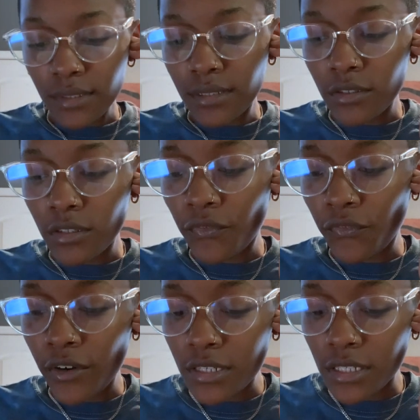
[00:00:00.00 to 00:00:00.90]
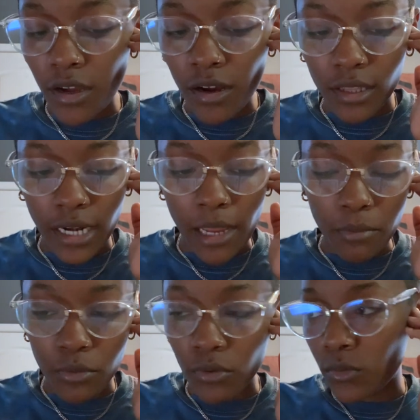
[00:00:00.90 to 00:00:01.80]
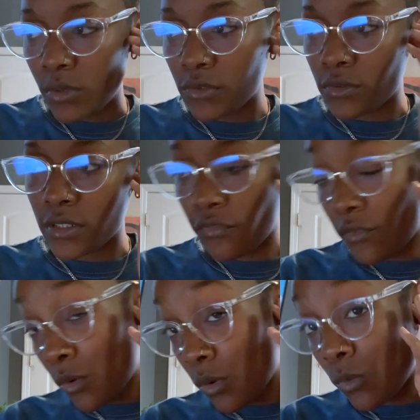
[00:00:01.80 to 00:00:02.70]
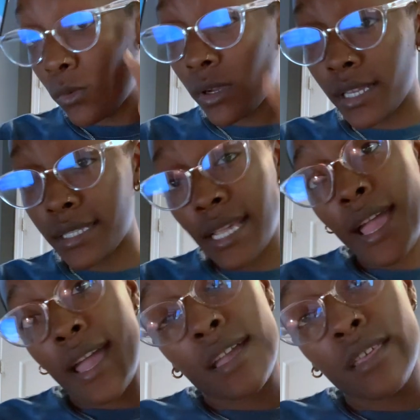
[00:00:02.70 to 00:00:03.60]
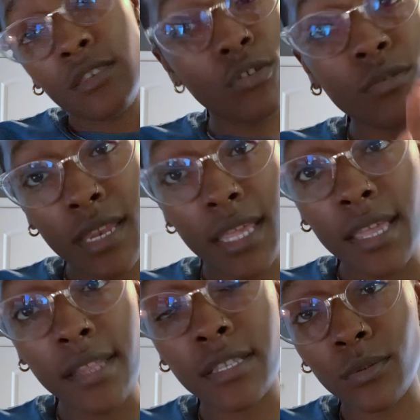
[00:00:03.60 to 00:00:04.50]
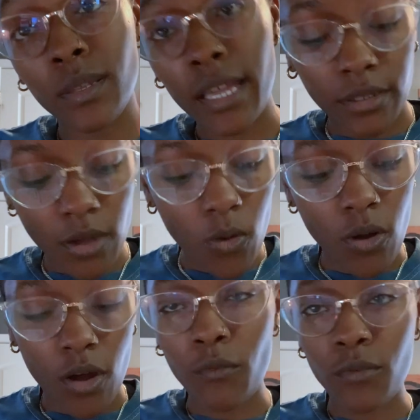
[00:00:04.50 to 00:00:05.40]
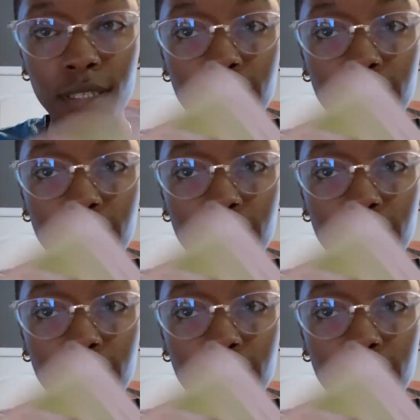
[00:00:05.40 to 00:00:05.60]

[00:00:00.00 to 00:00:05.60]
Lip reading: So the first card that I pulled, which was for what you need to let go of, was